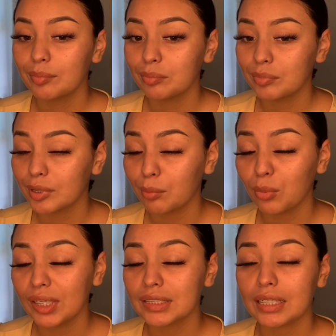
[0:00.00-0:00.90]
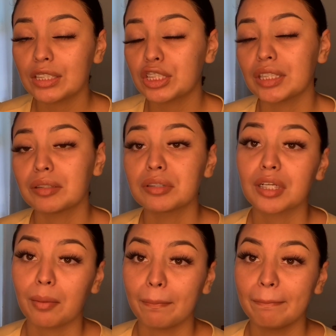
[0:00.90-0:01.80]
some boys ain't shit.
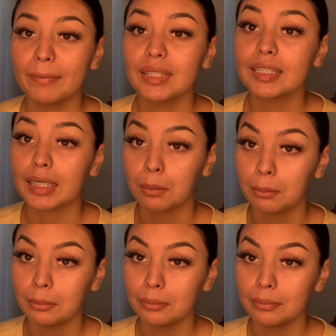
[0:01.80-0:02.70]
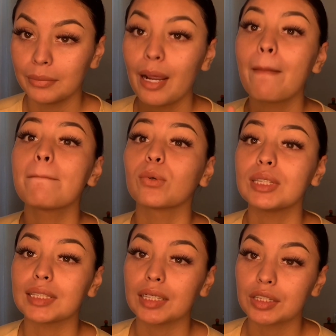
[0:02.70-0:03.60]
Some
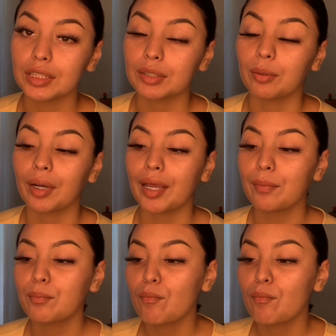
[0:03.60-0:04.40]
boys ain't shit, okay?